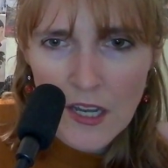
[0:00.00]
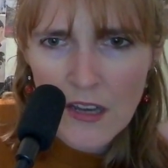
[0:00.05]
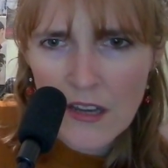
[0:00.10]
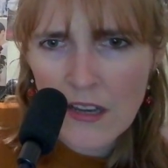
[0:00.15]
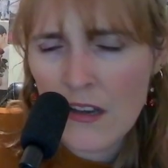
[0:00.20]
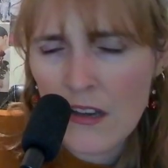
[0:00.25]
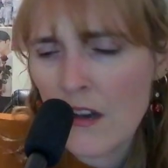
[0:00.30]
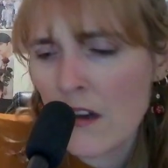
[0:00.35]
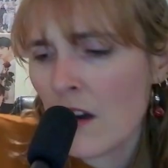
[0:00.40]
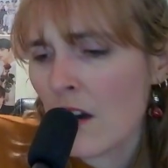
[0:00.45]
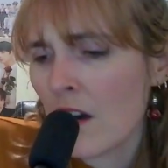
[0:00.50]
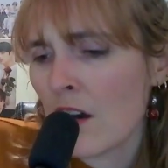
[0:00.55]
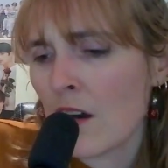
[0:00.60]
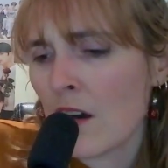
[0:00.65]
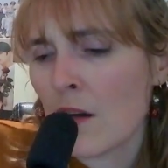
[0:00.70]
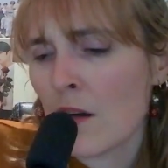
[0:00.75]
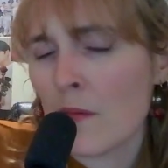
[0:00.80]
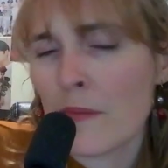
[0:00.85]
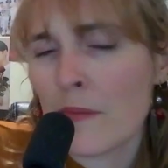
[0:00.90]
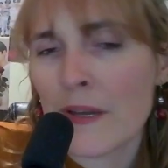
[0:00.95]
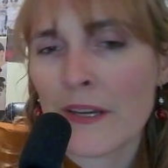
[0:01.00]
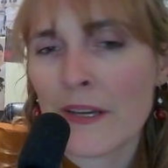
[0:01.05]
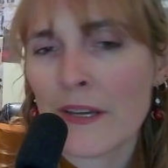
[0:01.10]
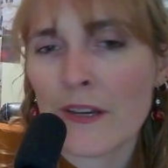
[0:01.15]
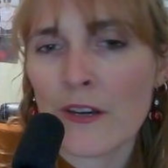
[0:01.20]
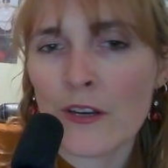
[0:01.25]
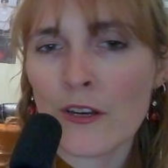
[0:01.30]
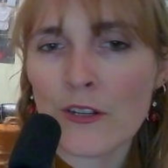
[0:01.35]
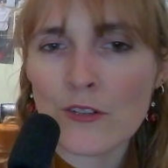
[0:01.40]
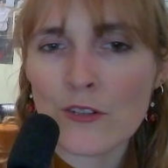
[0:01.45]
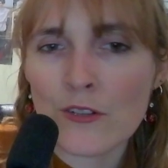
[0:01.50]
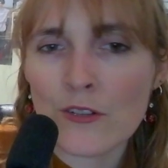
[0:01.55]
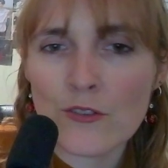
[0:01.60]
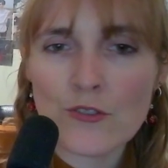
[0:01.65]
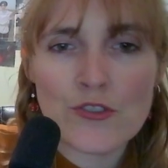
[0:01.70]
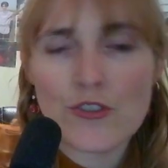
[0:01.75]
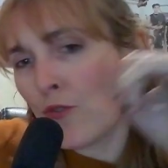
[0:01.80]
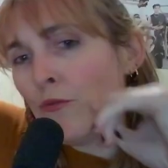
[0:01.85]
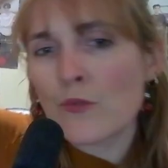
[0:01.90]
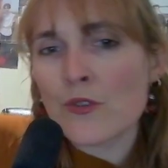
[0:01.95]
Oh my god,
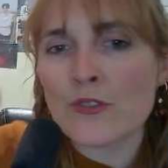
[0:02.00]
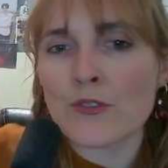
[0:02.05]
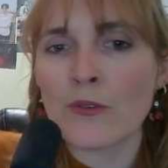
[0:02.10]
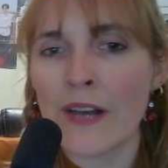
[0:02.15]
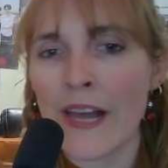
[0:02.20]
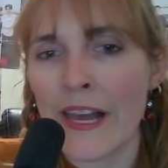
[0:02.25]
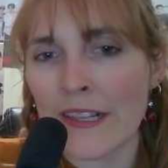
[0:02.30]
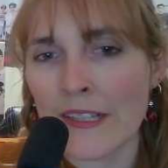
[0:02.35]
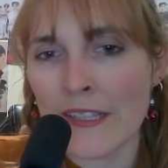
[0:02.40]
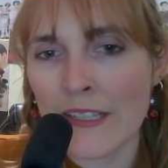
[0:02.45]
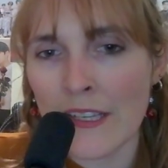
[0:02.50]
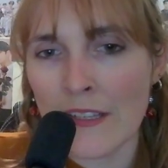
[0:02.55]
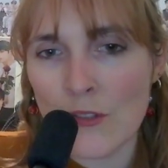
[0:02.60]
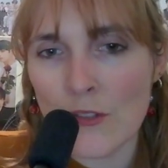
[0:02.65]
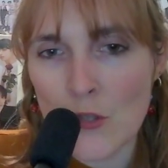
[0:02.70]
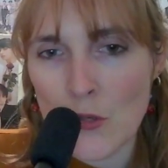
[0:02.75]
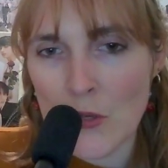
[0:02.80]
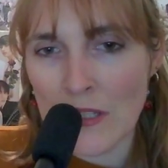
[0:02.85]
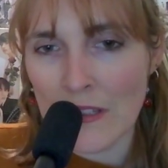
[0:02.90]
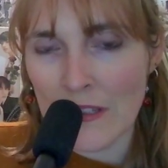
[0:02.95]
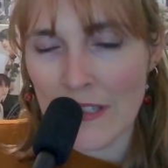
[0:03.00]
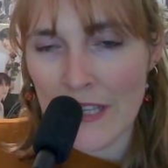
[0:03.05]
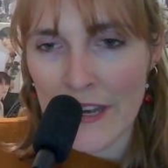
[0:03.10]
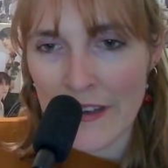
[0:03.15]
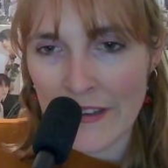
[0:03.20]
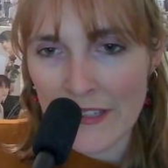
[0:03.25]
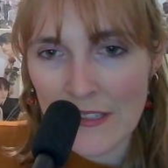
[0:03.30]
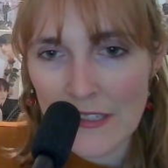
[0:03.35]
June was so elegant doing that.